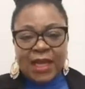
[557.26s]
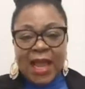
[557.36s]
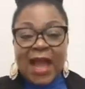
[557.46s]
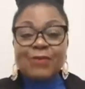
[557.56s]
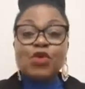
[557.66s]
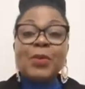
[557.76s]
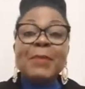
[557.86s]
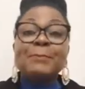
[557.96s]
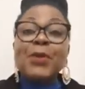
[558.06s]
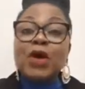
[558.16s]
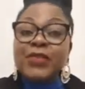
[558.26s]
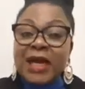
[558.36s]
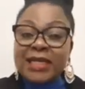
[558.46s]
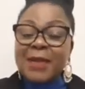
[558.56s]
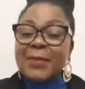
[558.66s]
Have you been
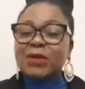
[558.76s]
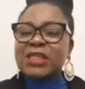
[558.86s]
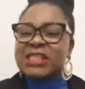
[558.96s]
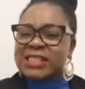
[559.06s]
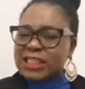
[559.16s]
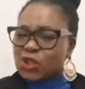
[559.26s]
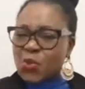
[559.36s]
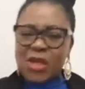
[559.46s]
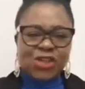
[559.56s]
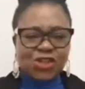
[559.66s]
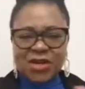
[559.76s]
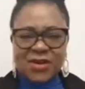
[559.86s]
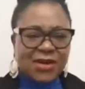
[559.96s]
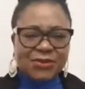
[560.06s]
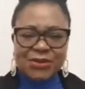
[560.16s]
bothered about the situation
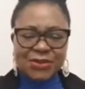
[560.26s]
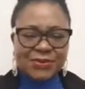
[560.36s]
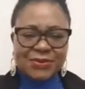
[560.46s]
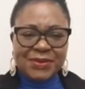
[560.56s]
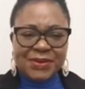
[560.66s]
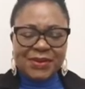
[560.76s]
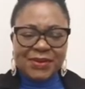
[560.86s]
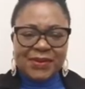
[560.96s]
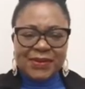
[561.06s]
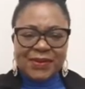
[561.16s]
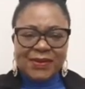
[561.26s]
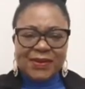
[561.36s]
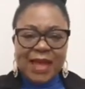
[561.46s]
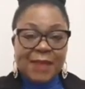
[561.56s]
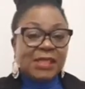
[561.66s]
around you?
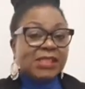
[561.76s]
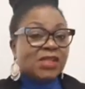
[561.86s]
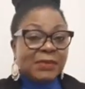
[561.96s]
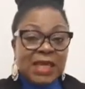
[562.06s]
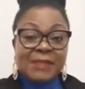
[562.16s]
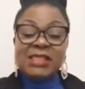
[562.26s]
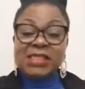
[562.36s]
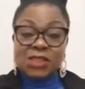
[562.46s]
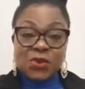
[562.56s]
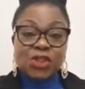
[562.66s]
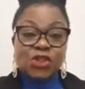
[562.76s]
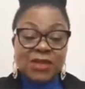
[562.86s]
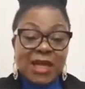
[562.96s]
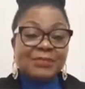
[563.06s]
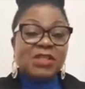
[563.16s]
I mean, sometimes the situation
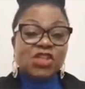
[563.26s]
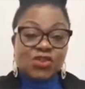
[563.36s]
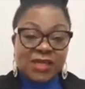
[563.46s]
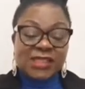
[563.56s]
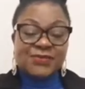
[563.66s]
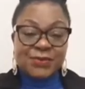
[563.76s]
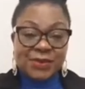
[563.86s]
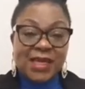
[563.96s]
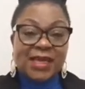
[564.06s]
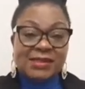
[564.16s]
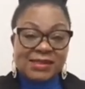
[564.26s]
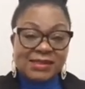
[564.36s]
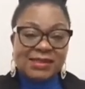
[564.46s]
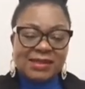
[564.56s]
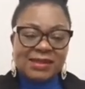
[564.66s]
can be stressful, yes.
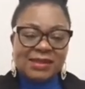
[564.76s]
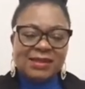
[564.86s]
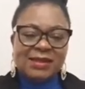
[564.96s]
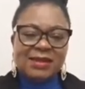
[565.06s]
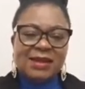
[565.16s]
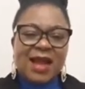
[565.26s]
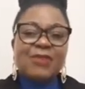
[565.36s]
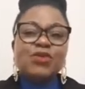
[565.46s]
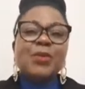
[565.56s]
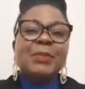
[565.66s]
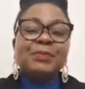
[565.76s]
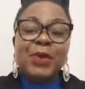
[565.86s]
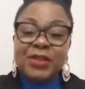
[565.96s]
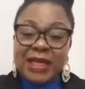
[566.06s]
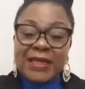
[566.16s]
Have you been
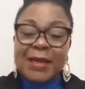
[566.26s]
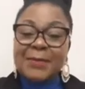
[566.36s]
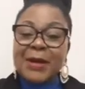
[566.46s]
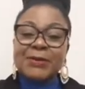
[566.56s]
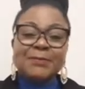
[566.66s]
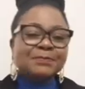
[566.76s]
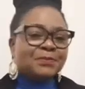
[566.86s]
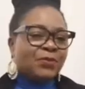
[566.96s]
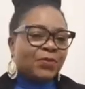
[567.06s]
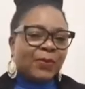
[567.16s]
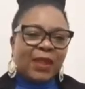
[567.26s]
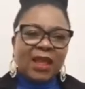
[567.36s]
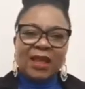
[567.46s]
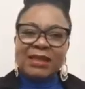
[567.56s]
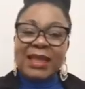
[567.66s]
bothered about
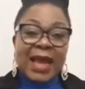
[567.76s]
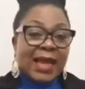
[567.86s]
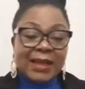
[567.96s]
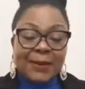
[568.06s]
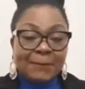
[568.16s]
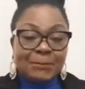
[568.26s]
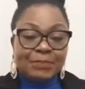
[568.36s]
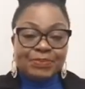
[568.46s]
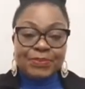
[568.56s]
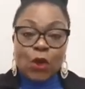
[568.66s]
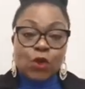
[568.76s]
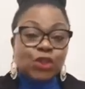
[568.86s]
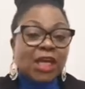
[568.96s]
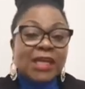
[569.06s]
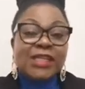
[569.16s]
lack or
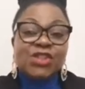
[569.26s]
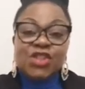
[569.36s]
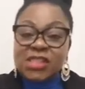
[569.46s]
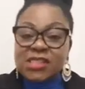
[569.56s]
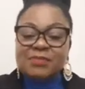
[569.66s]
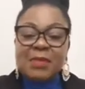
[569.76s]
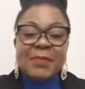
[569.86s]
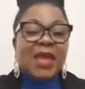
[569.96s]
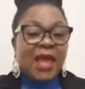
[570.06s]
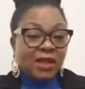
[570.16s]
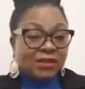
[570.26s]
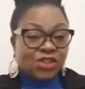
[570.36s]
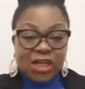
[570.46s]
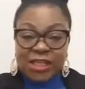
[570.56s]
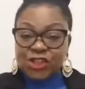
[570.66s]
challenges, maybe health
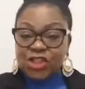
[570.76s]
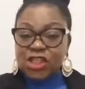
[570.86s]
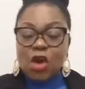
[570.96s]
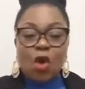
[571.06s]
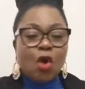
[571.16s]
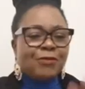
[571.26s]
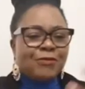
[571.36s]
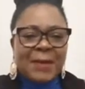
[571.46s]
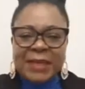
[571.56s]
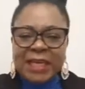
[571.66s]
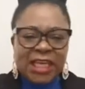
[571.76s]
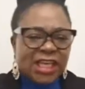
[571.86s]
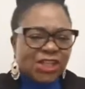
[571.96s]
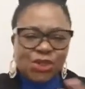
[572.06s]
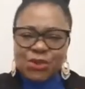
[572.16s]
challenges or family
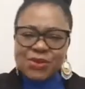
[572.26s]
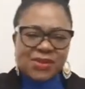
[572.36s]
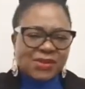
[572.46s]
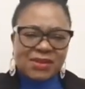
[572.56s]
issues?